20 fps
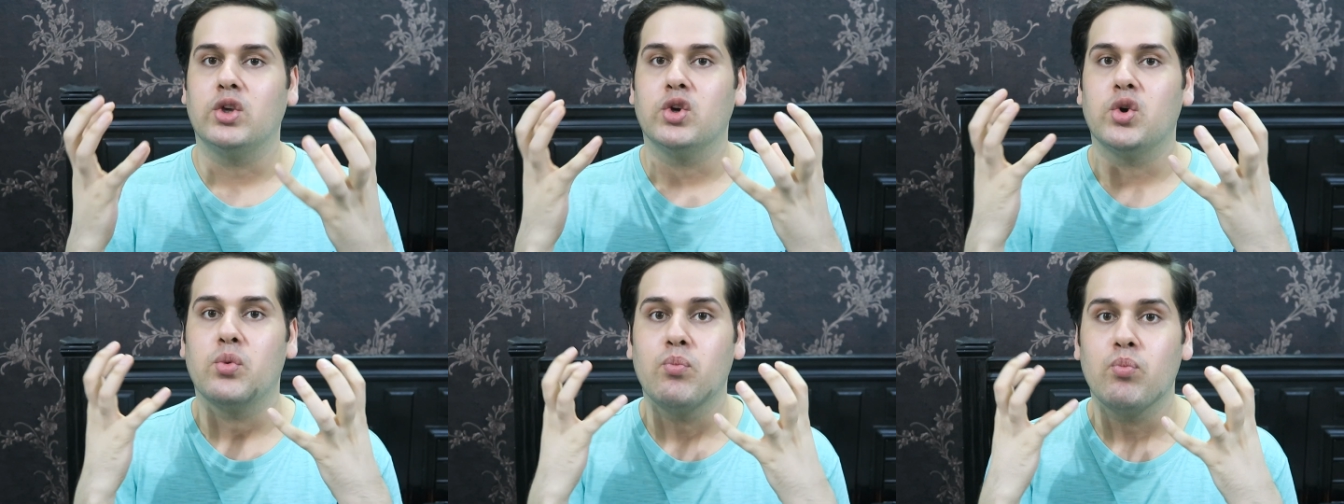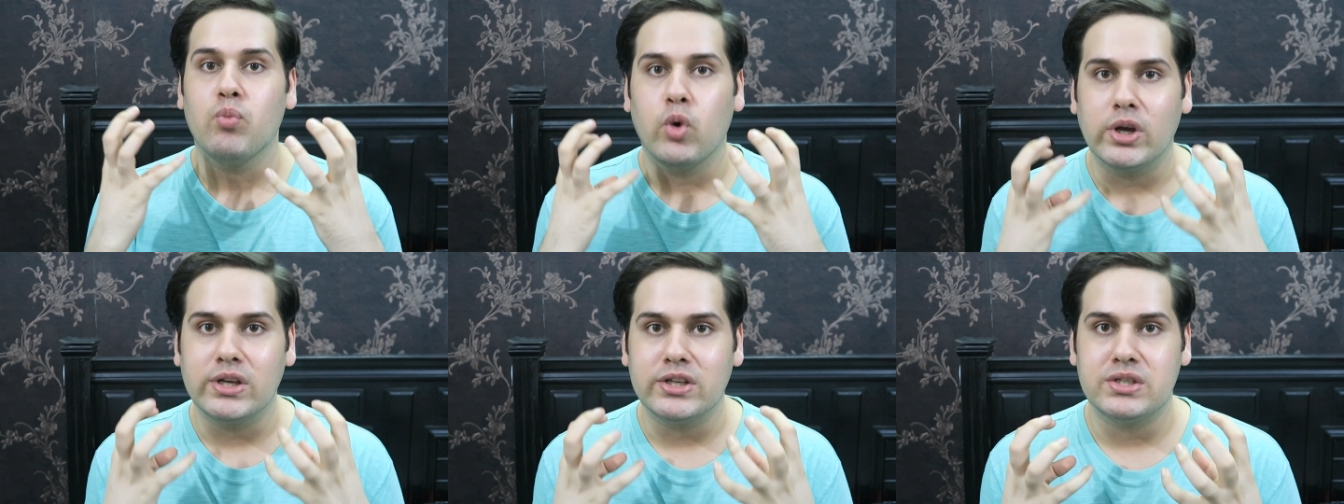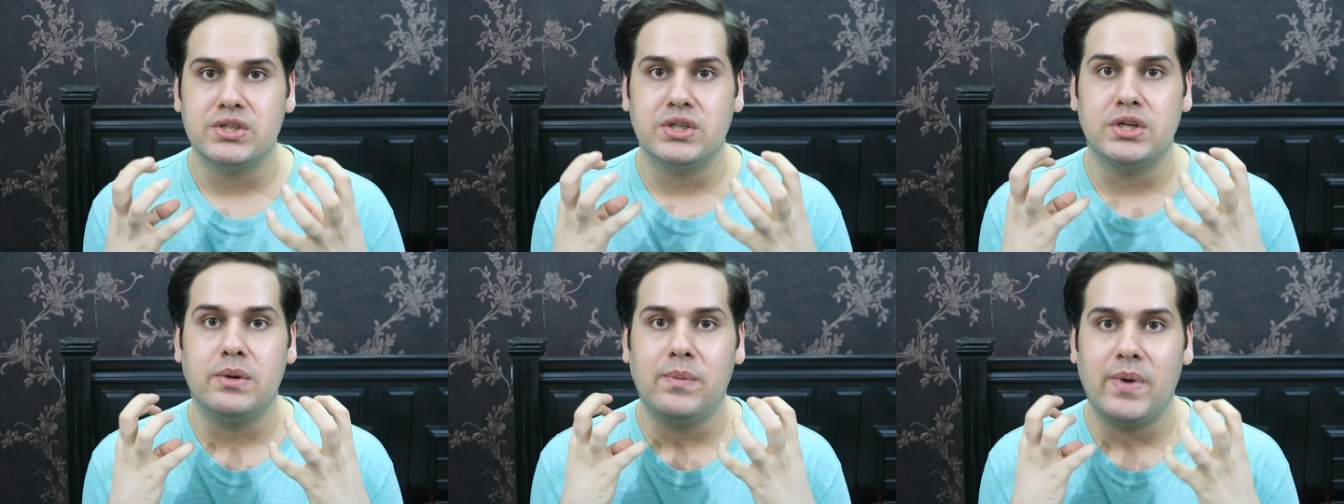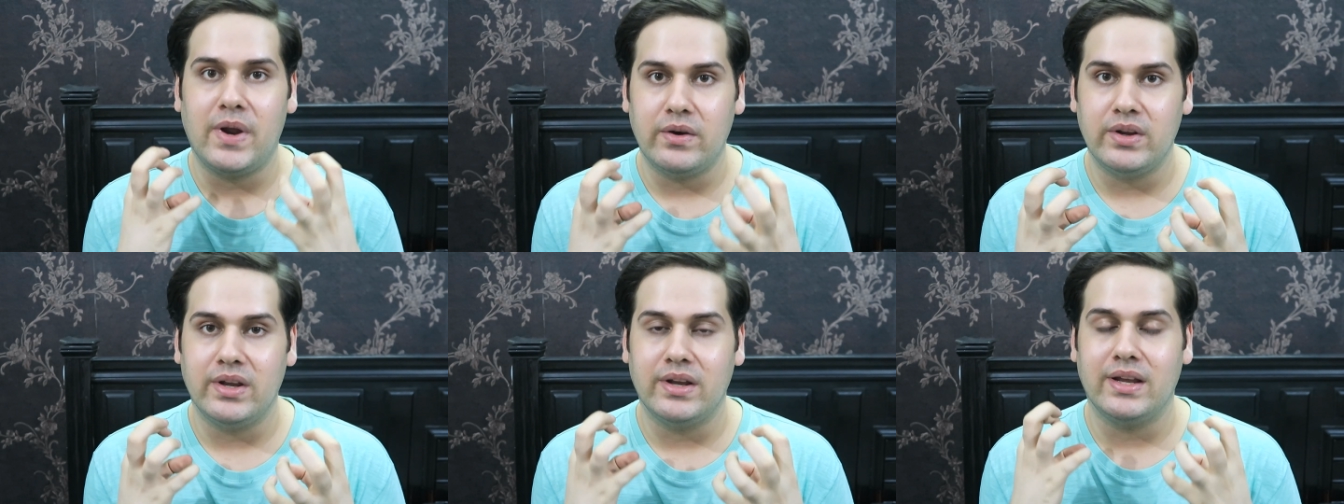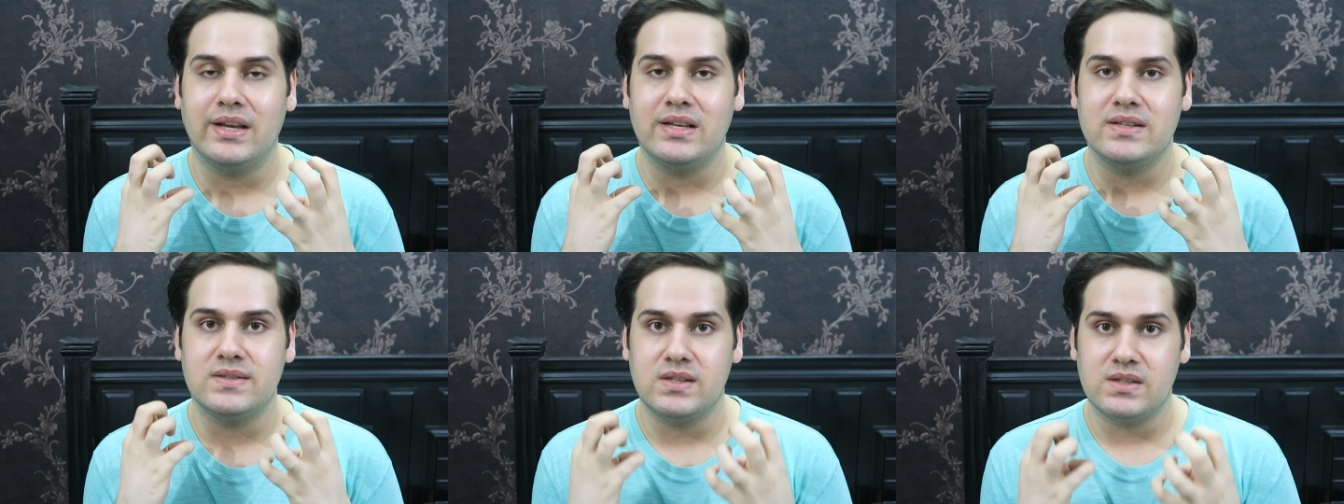Your moisture
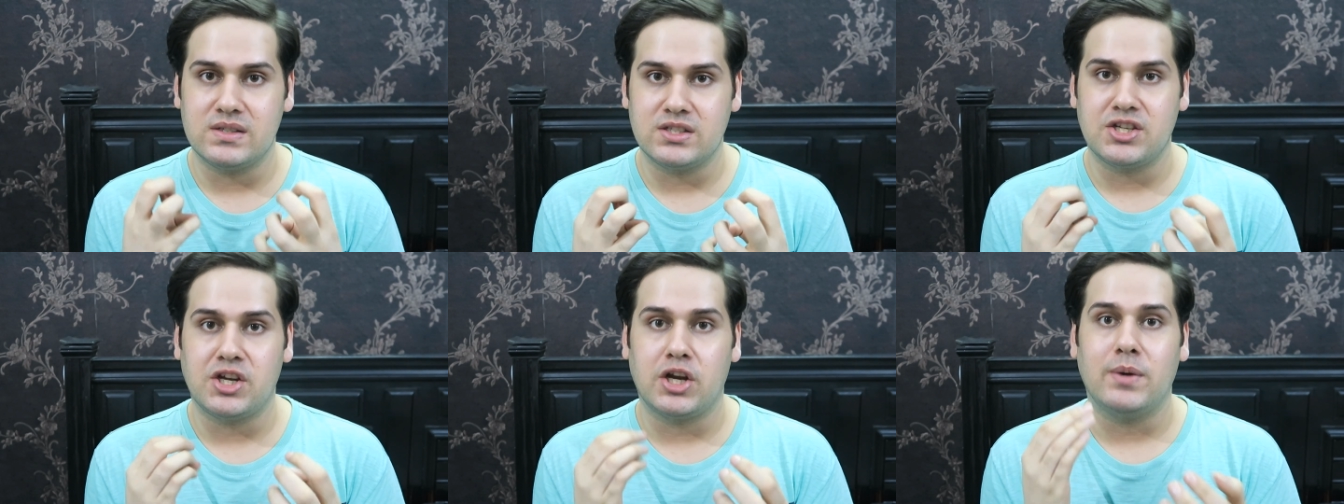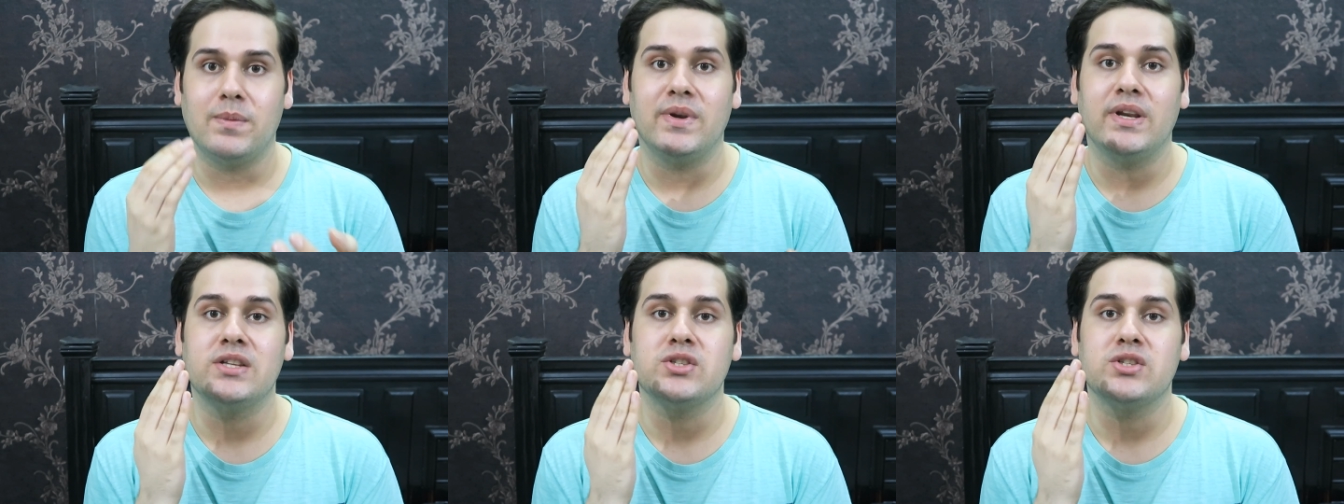barrier is disturbed,